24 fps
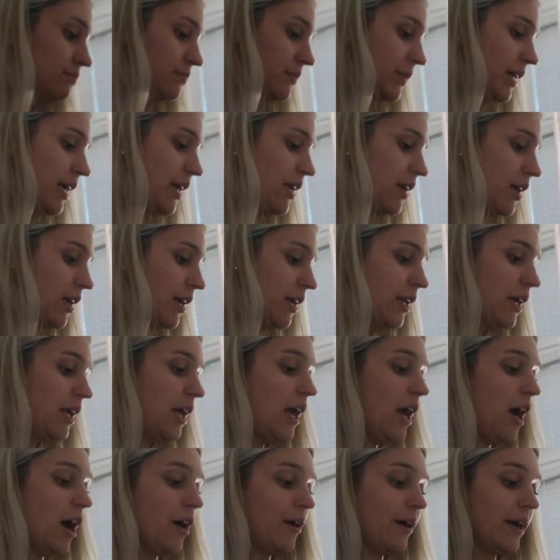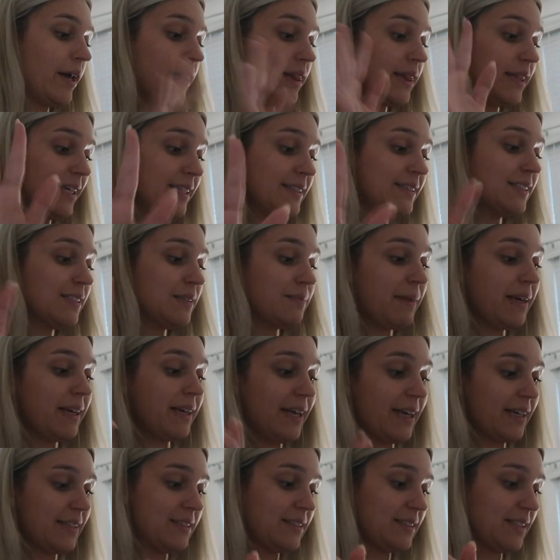plan on. Okay, this is my
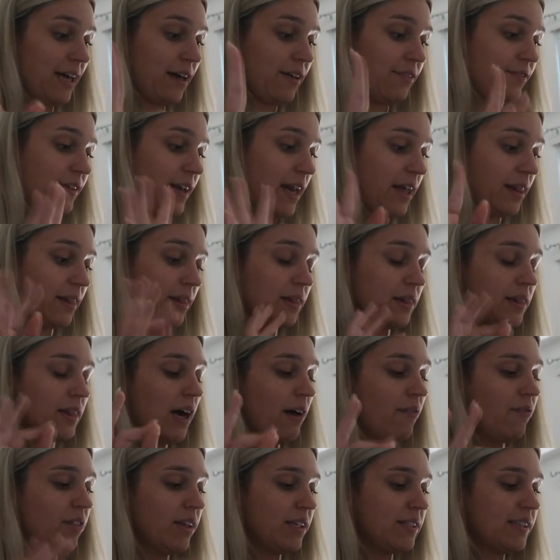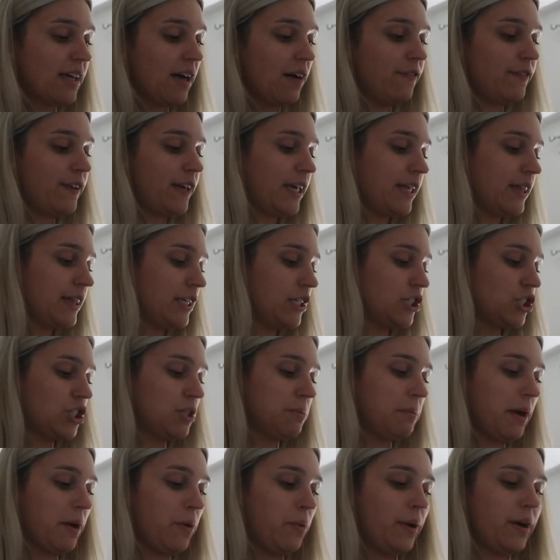next outfit. I love this outfit. I think she
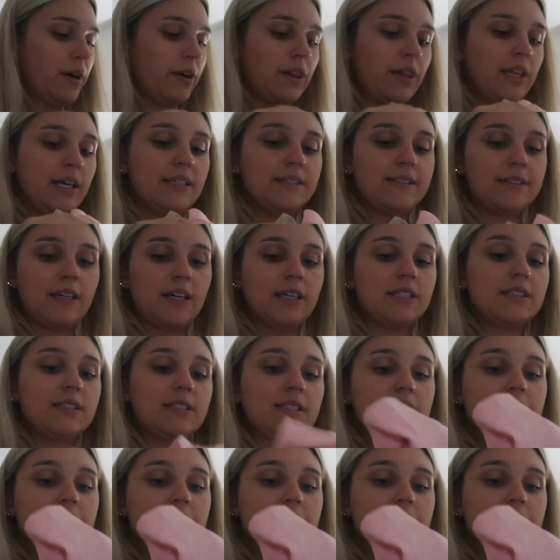might wear this on